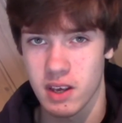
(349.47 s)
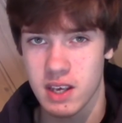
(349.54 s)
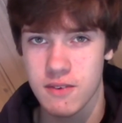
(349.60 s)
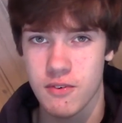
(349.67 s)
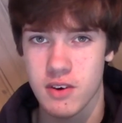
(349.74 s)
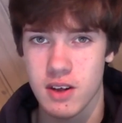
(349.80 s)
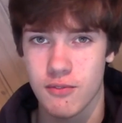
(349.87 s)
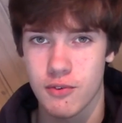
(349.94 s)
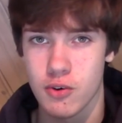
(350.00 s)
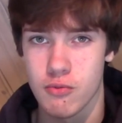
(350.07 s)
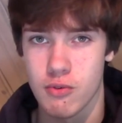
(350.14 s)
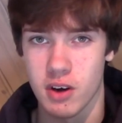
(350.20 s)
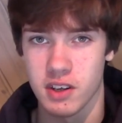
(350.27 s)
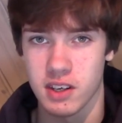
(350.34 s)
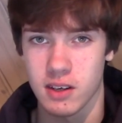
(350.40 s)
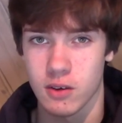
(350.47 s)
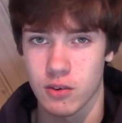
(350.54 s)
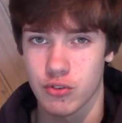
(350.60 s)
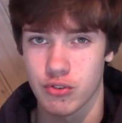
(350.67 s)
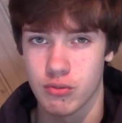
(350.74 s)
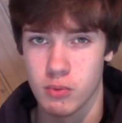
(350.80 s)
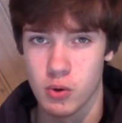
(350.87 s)
even if you're running a
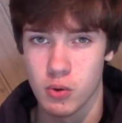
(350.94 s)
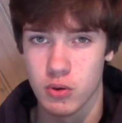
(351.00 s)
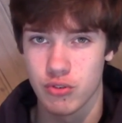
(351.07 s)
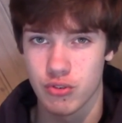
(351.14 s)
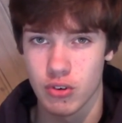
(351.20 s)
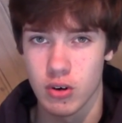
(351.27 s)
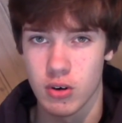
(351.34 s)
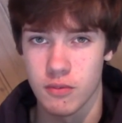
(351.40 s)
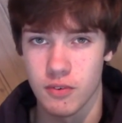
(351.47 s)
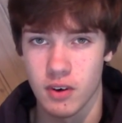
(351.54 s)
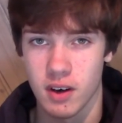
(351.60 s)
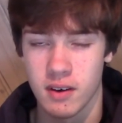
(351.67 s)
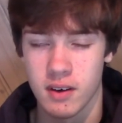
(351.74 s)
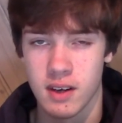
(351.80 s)
small server,